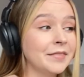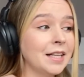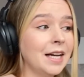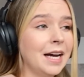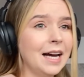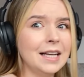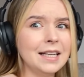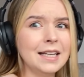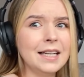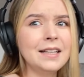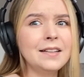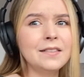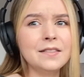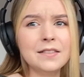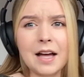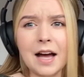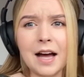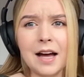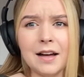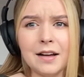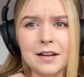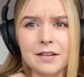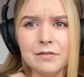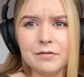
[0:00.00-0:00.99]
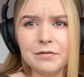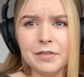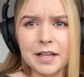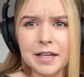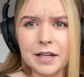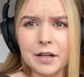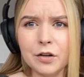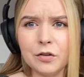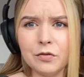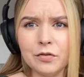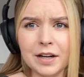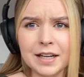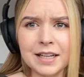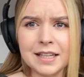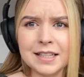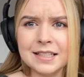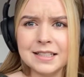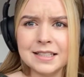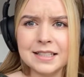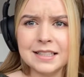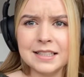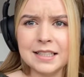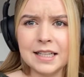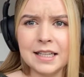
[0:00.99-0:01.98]
I'll link that video if I can
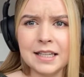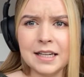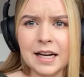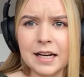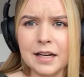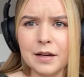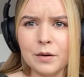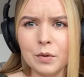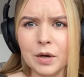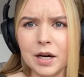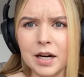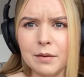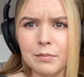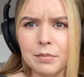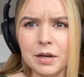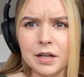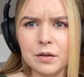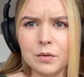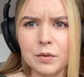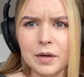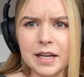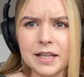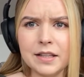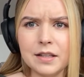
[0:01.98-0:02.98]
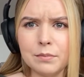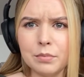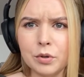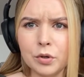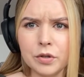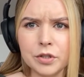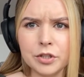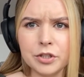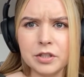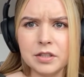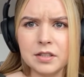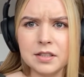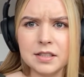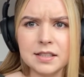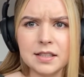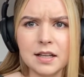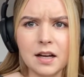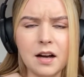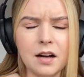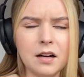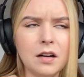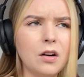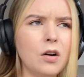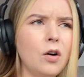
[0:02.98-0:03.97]
see it anywhere, by the way, the Portugal
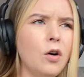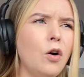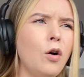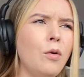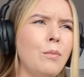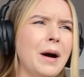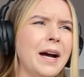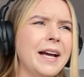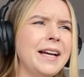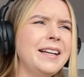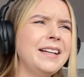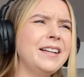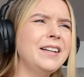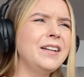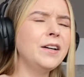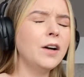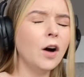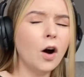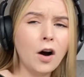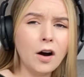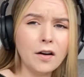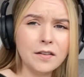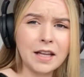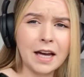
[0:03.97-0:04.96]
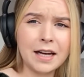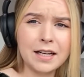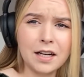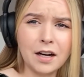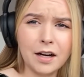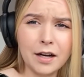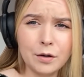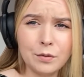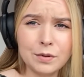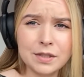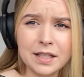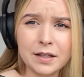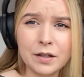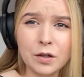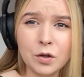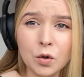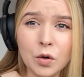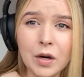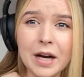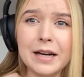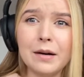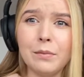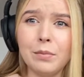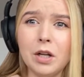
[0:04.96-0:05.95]
song. Oh my god, that guy was
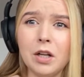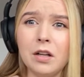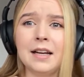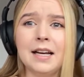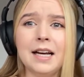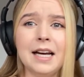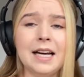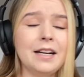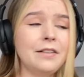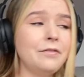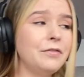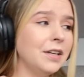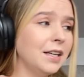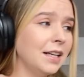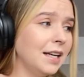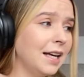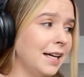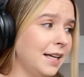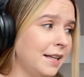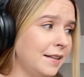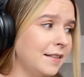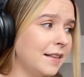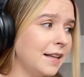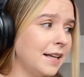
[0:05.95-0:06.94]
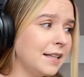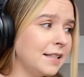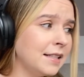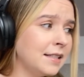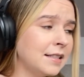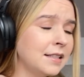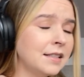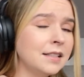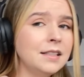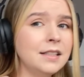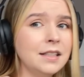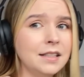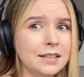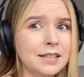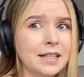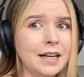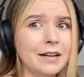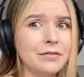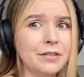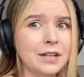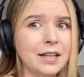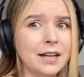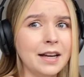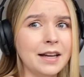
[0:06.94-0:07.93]
incredible. And if you like this, you'll
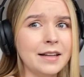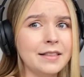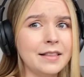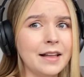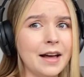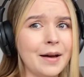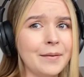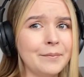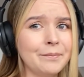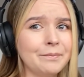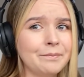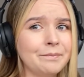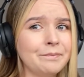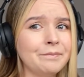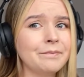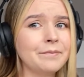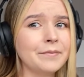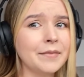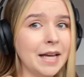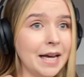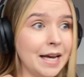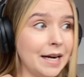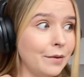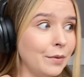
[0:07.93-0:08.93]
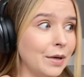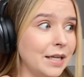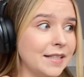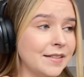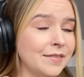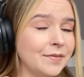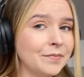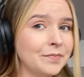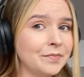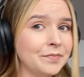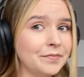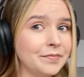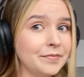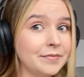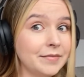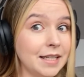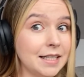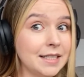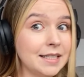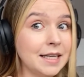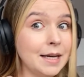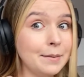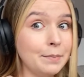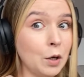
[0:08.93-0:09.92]
definitely like that. Anyways,
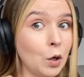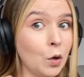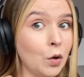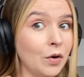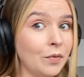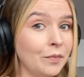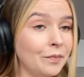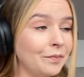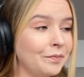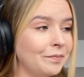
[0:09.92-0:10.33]
let's keep going.